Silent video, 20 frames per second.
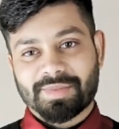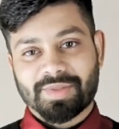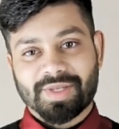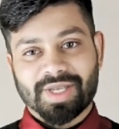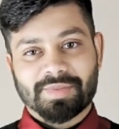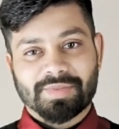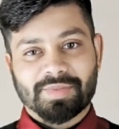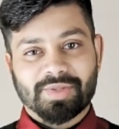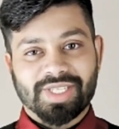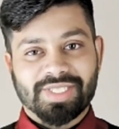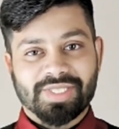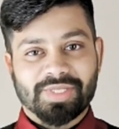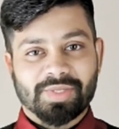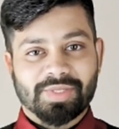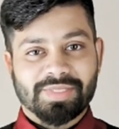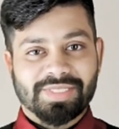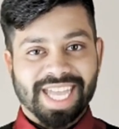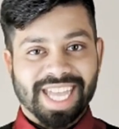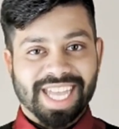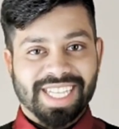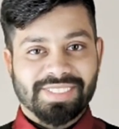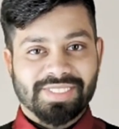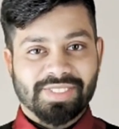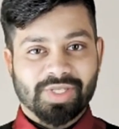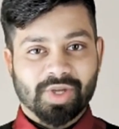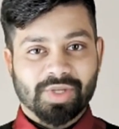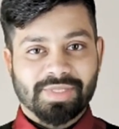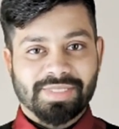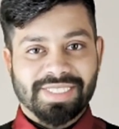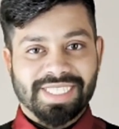Refresh the tags
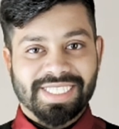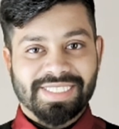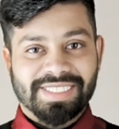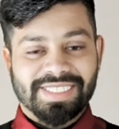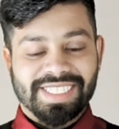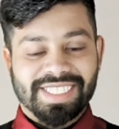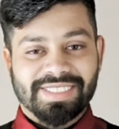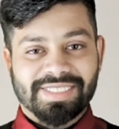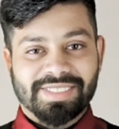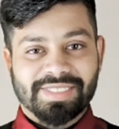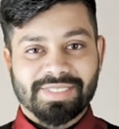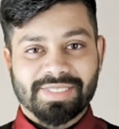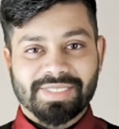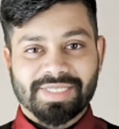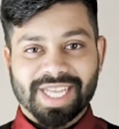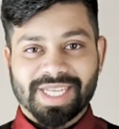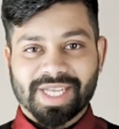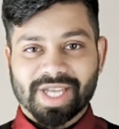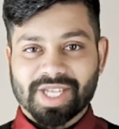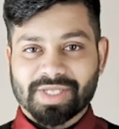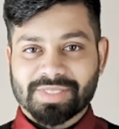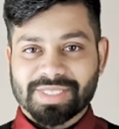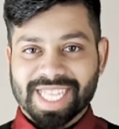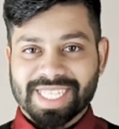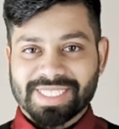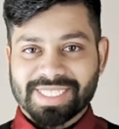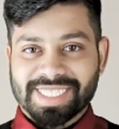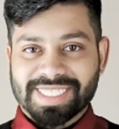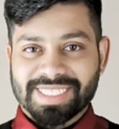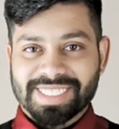on listings that are
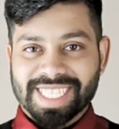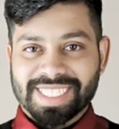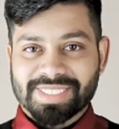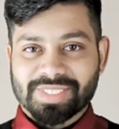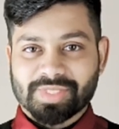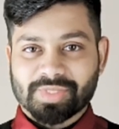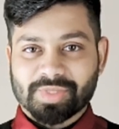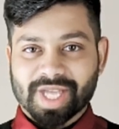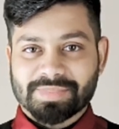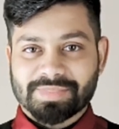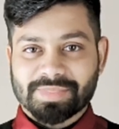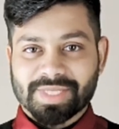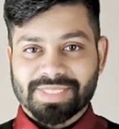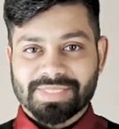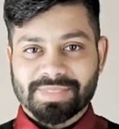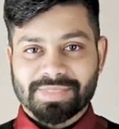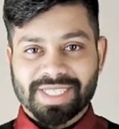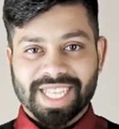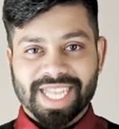getting less traffic